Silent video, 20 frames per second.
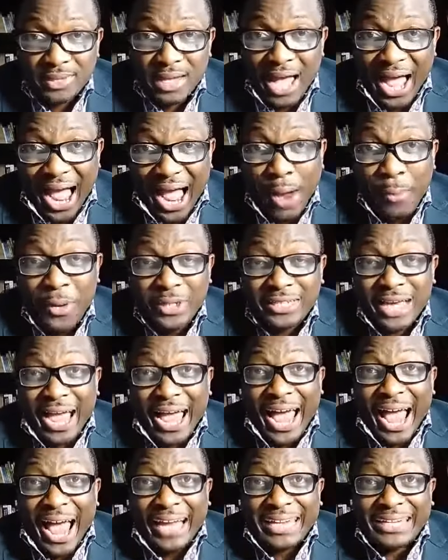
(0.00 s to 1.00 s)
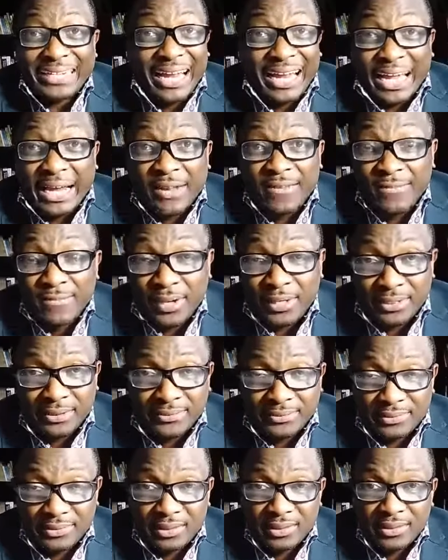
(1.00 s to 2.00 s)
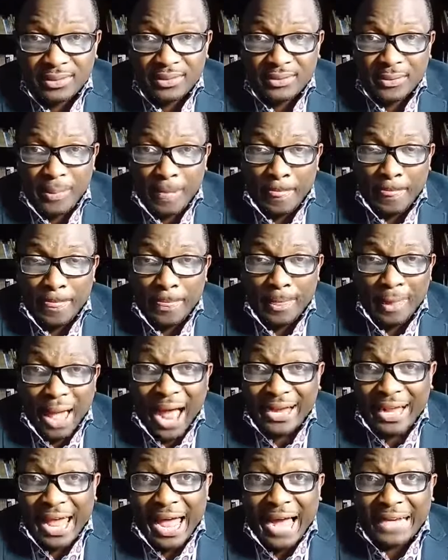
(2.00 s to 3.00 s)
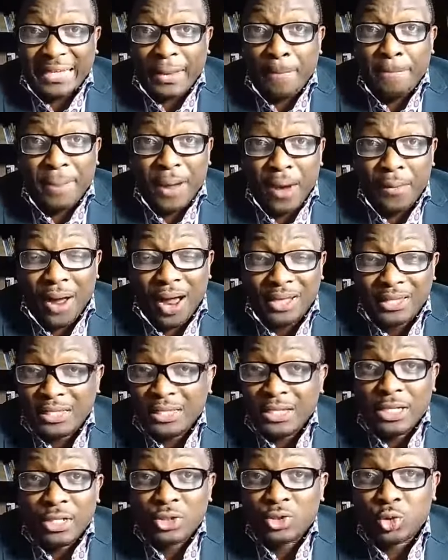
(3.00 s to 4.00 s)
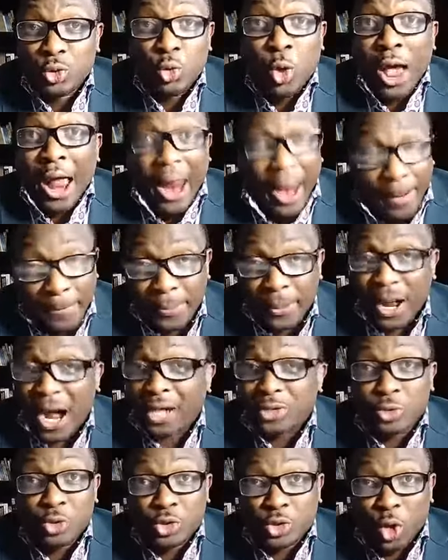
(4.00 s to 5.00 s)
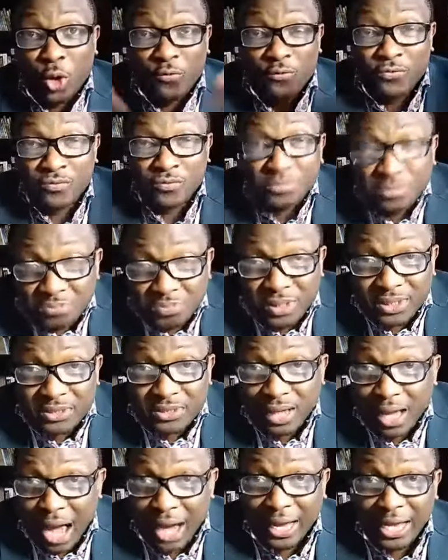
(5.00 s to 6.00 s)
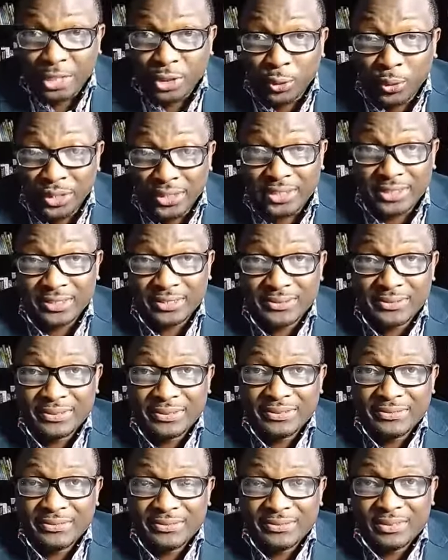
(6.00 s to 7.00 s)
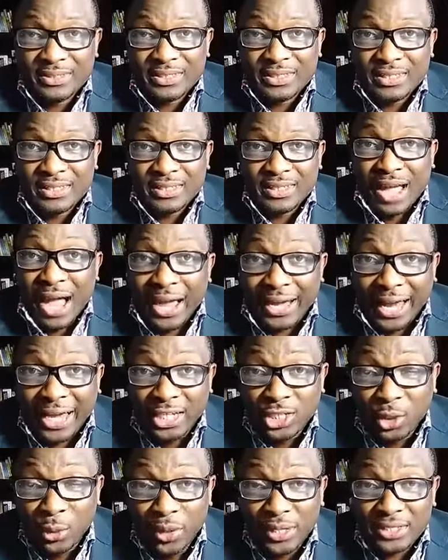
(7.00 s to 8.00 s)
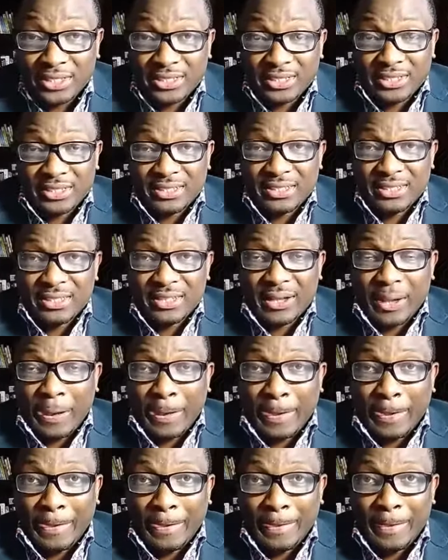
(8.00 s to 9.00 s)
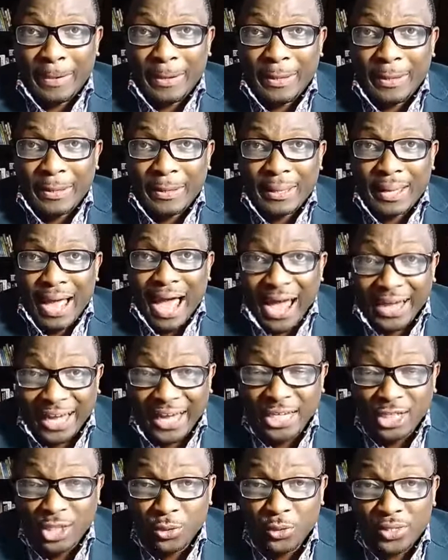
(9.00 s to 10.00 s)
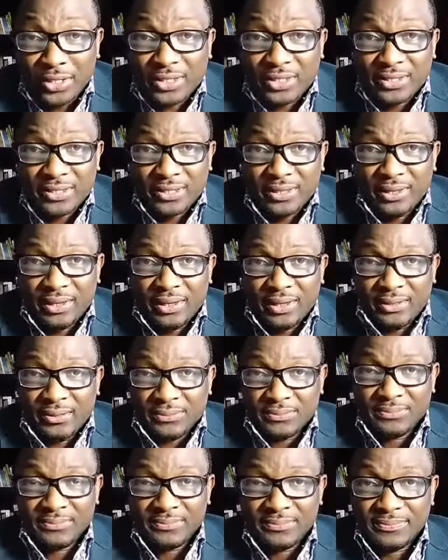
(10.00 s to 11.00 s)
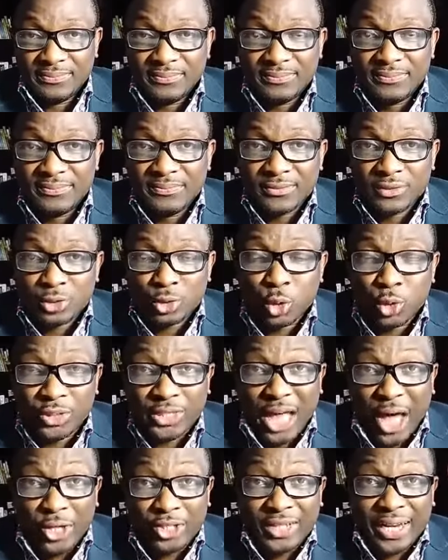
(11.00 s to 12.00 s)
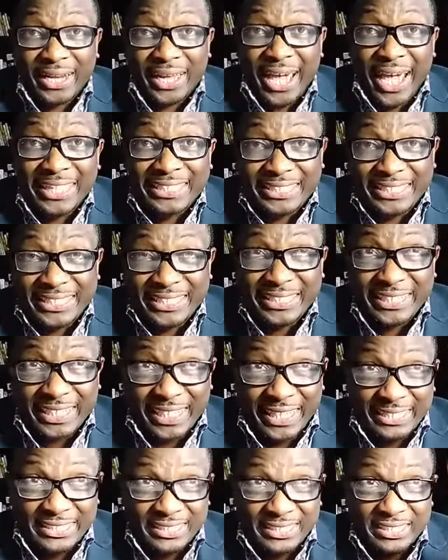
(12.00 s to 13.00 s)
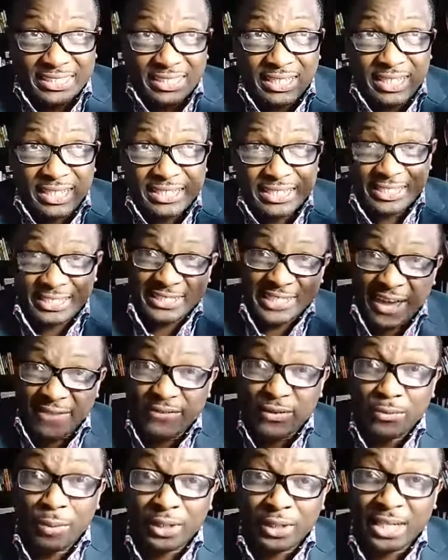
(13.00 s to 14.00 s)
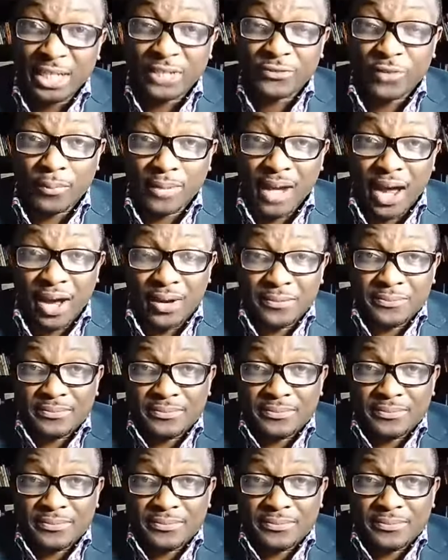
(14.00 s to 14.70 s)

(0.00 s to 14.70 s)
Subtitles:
I wish I had that kind of money and I had the power to help and to solve. But I can't do it. I can't do it. I can't do it. 2018 is 7 more days from now.